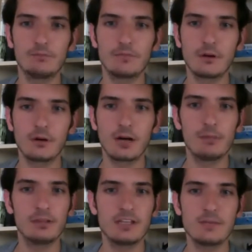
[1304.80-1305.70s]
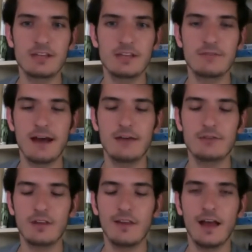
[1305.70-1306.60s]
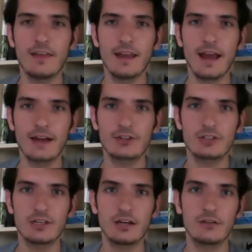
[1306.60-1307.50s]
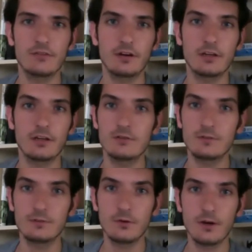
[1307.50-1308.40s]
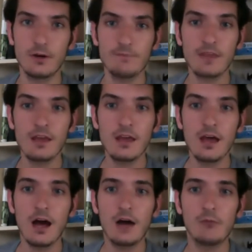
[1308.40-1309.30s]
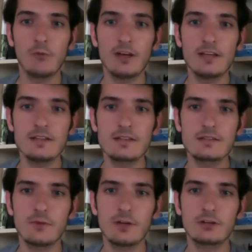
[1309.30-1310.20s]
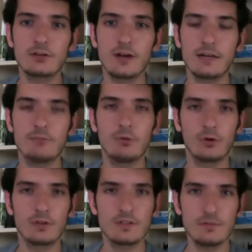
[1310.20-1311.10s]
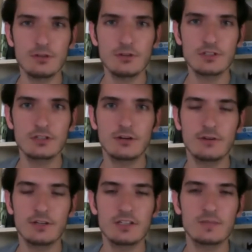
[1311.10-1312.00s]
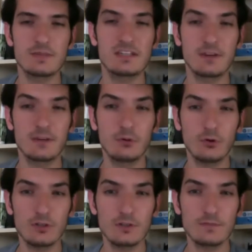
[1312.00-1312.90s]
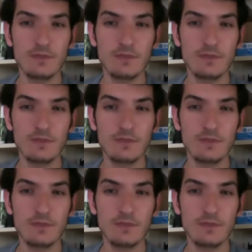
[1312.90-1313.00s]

There are a couple of tips I found online that actually are very useful for it. One is when you're creating boards in Pinterest, to create very specific boards.